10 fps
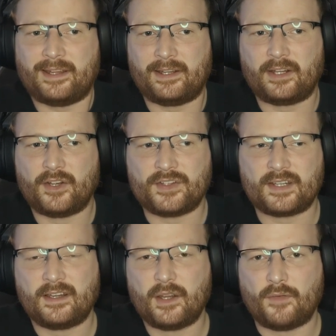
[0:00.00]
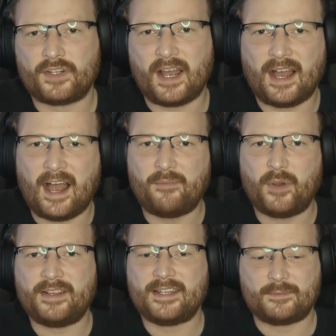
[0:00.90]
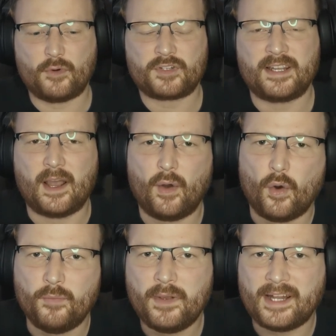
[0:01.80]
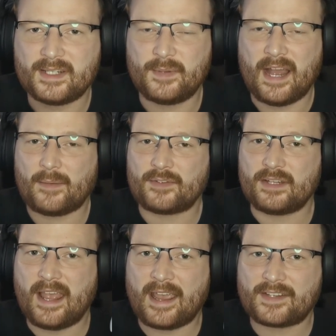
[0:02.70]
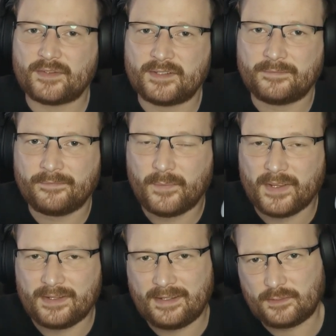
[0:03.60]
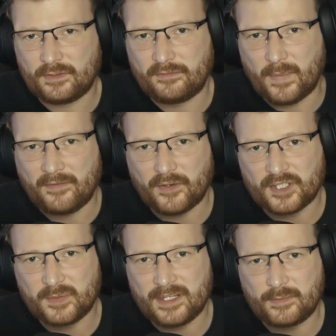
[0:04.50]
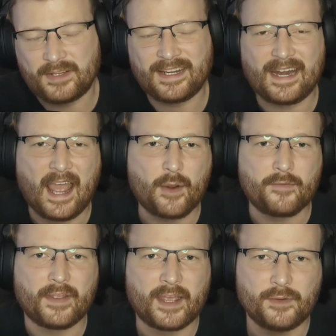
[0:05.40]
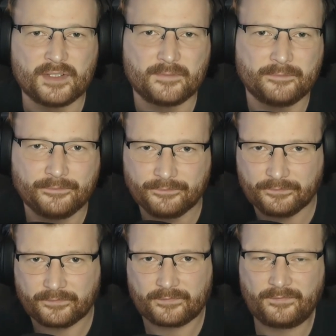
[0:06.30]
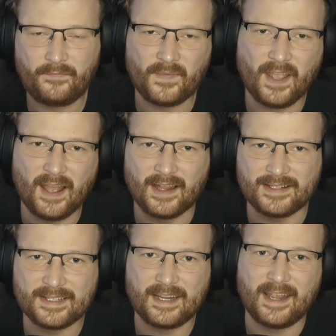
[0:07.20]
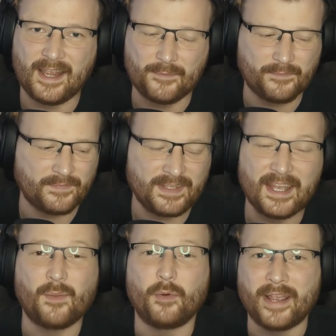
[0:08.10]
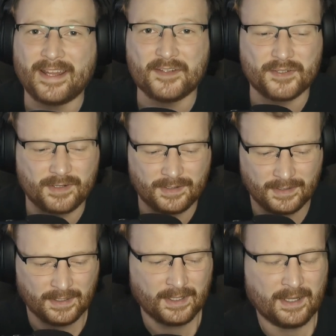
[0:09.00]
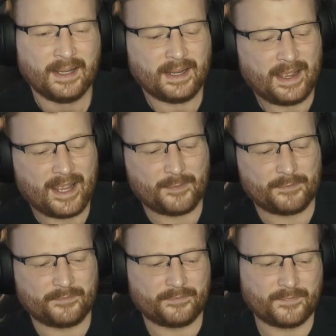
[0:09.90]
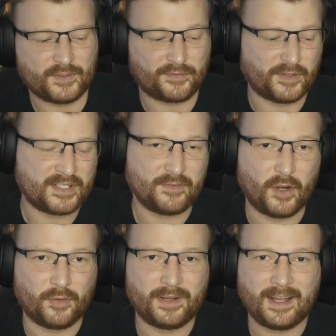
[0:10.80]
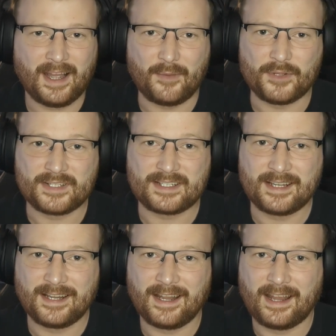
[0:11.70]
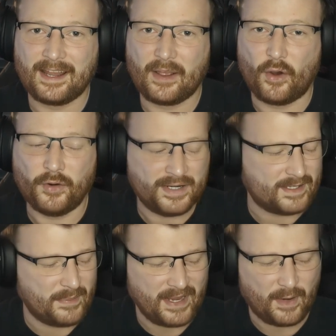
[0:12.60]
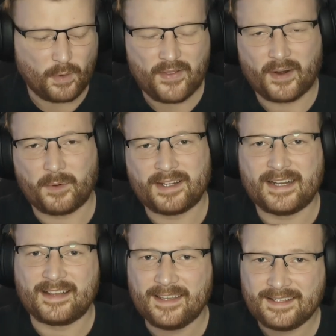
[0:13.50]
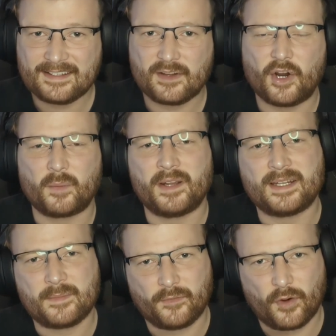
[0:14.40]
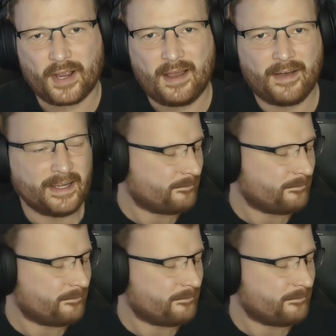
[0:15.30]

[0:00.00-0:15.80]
Because obviously I've played this mostly at home, and it's been absolutely excellent. But this was my first experience with taking it out of the house, and yeah, we'll get into it. So first of all, I was already debating whether I'm going to take this or I'm going to take my ROG Ally.